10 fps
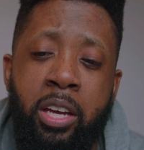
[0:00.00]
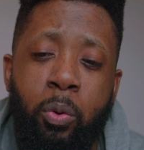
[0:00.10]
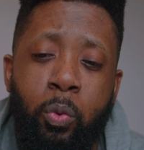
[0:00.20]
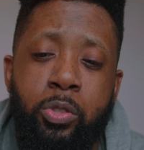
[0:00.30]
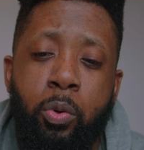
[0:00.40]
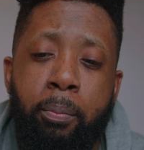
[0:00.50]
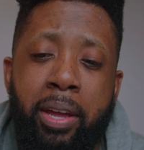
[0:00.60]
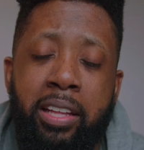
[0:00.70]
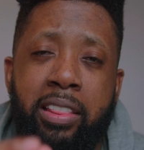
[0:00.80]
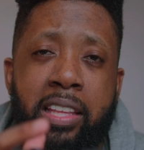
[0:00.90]
which will
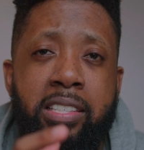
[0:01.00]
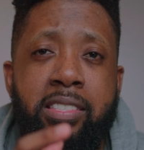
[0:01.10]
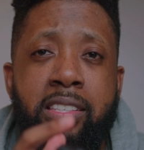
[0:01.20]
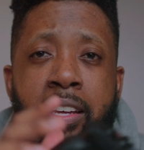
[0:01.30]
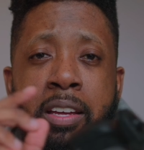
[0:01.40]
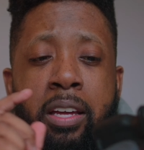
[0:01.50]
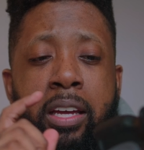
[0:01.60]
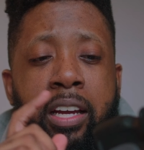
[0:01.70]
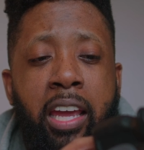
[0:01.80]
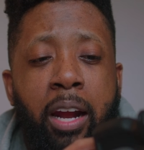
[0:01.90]
make this
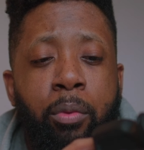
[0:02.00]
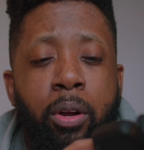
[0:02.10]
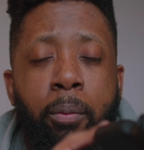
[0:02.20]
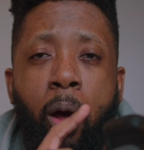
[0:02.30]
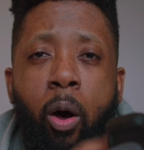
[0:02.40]
camera